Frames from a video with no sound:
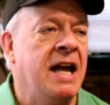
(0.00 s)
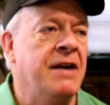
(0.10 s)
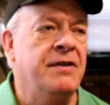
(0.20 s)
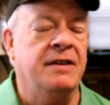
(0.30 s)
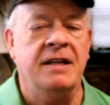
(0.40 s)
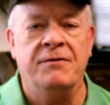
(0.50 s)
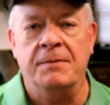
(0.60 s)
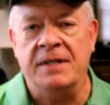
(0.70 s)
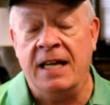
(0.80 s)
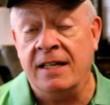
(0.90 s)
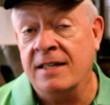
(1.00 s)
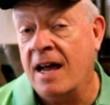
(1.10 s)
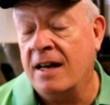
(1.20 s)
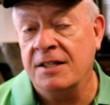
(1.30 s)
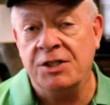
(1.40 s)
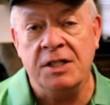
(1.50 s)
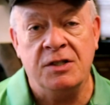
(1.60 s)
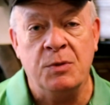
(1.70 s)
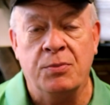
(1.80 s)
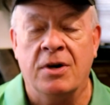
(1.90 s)
Everything from technology
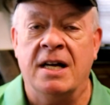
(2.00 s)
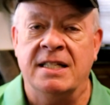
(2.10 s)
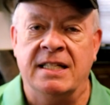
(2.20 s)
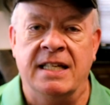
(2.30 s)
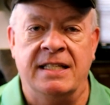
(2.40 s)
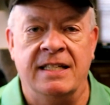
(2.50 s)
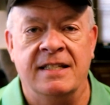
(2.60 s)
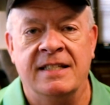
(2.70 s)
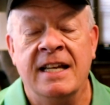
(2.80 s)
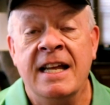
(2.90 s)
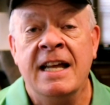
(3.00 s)
to processes.